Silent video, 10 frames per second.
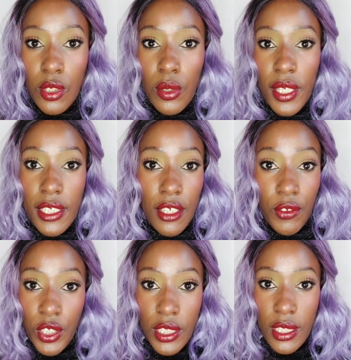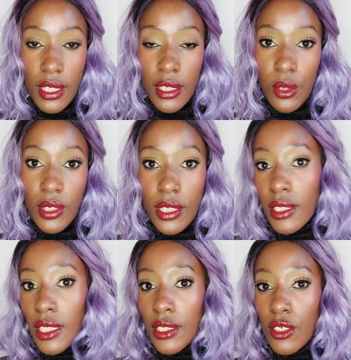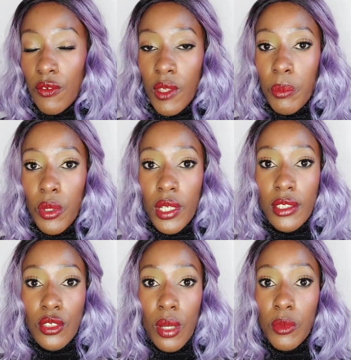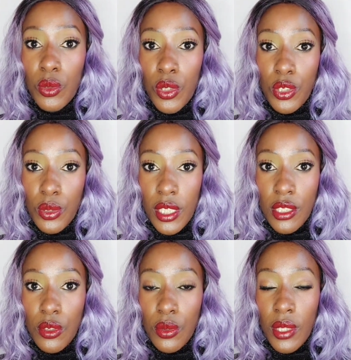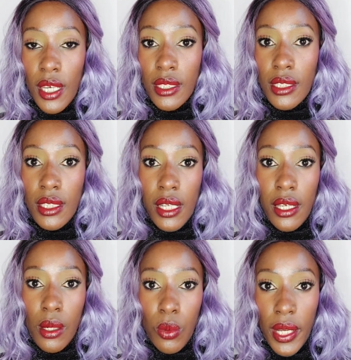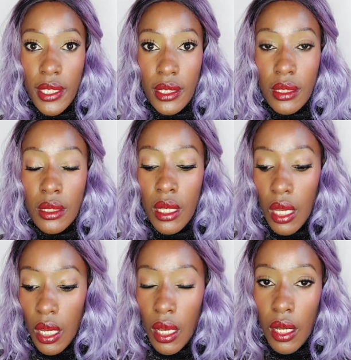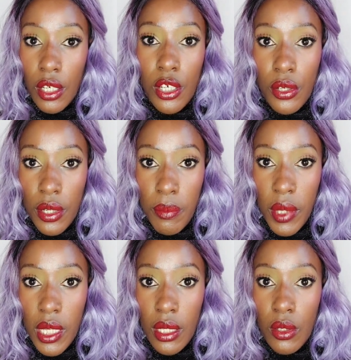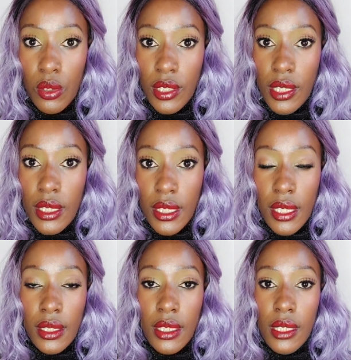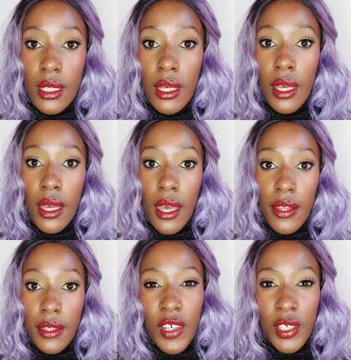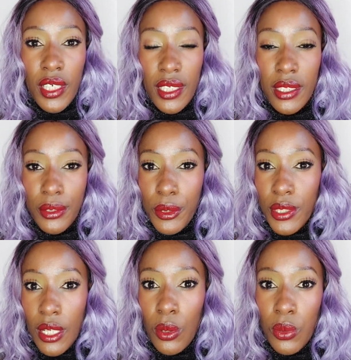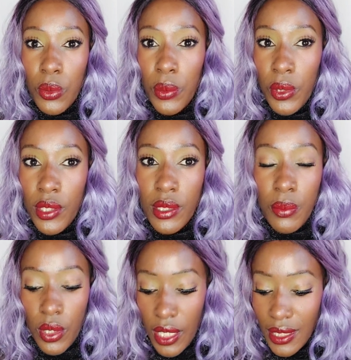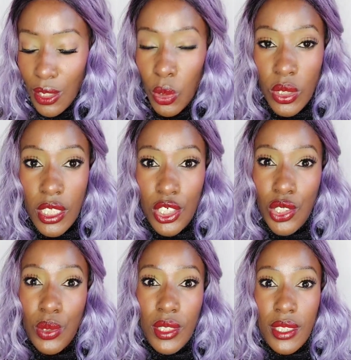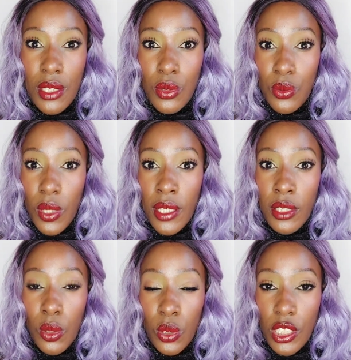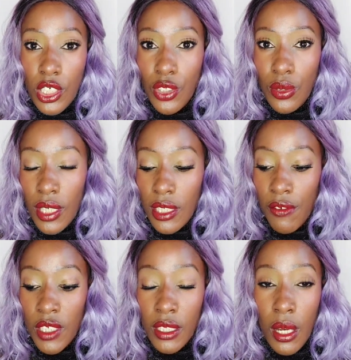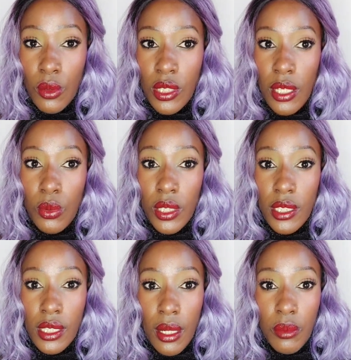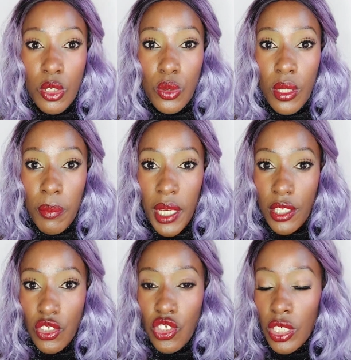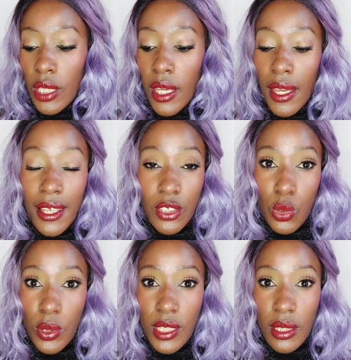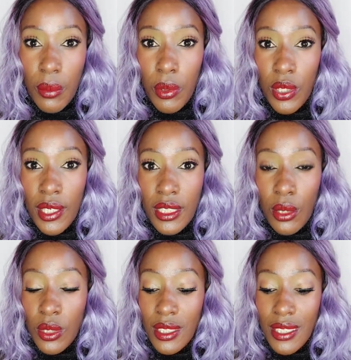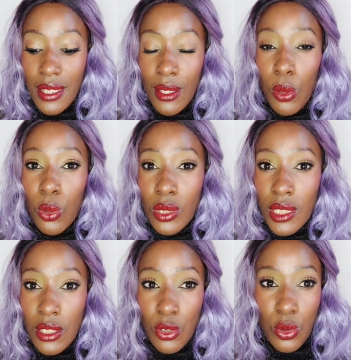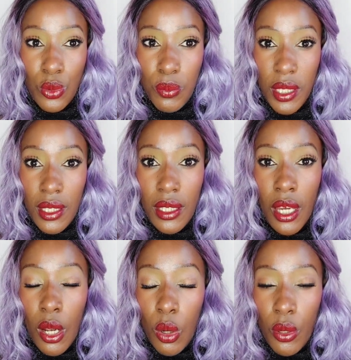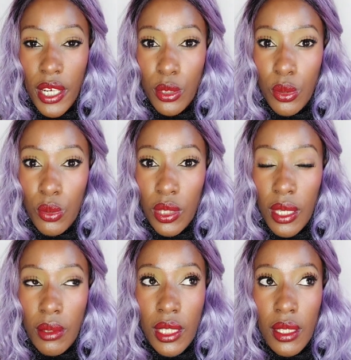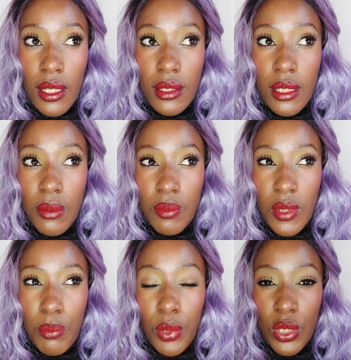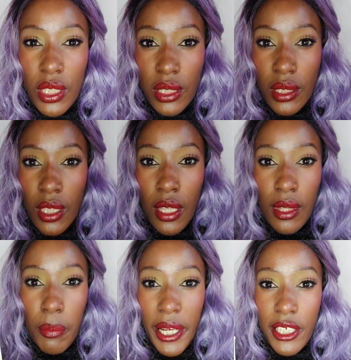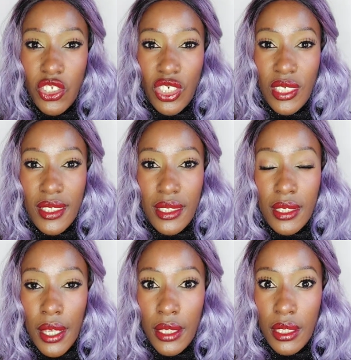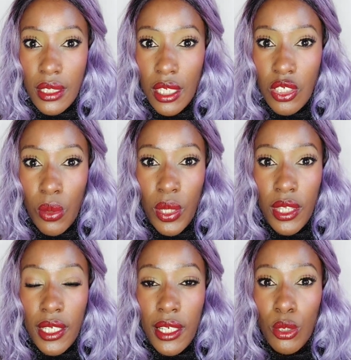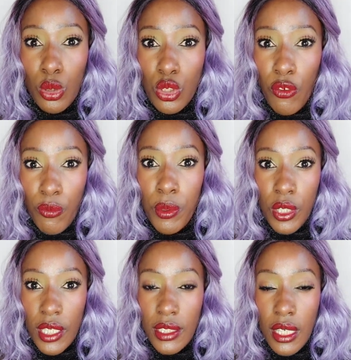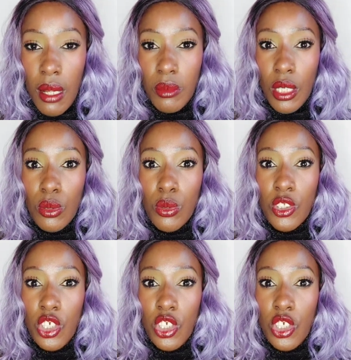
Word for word: so you guys have already seen the consistency of the product, so I'm not going to get into that. It's like a white, uh, creamy consistency. And very little goes a long way with this product. The only issue is that uh, the only issue that I've encountered when it comes to the packaging and squeezing the product out is that the hole is too big, or I don't know, the, the, the, the bottle, the packaging is designed in such a way that a lot of product comes out